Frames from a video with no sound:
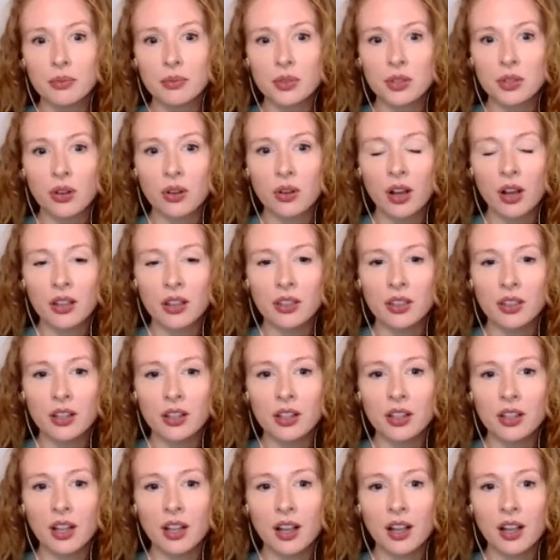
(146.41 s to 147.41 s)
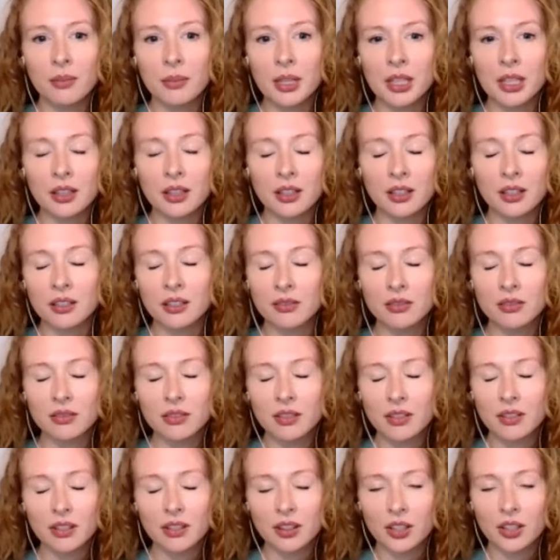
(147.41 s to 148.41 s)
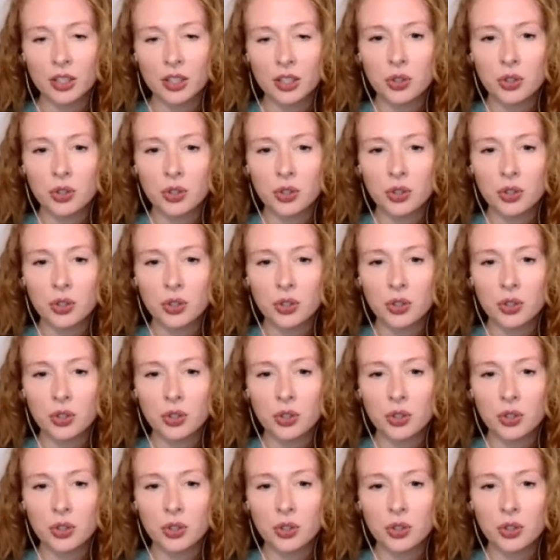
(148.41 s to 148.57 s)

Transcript: So, uh, hmm. they, I mean, they're they're